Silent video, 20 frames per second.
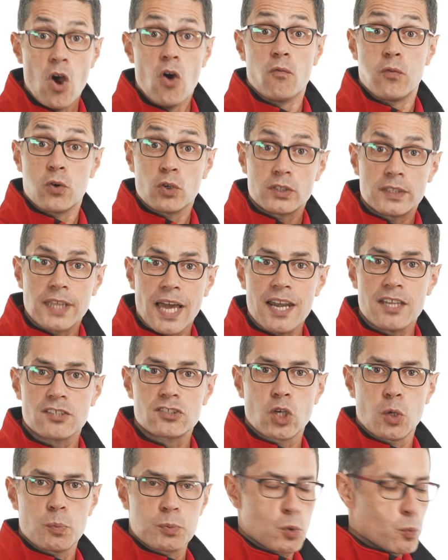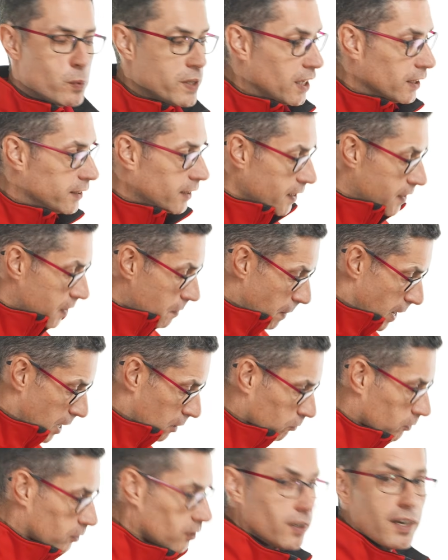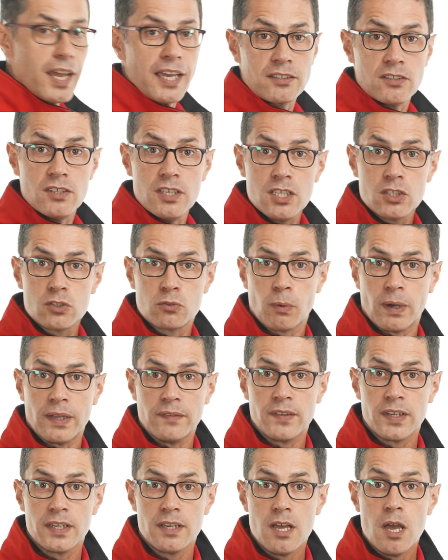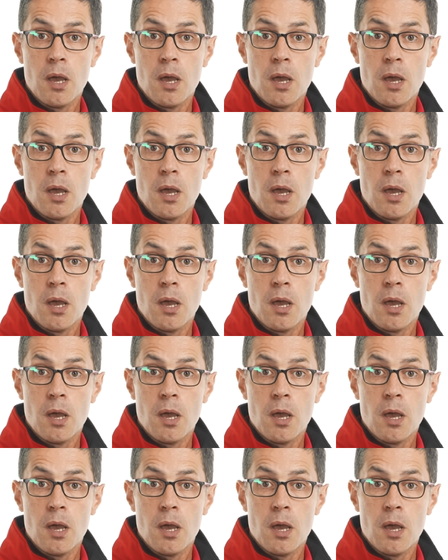For telescopes with Altazzi mount, like this one,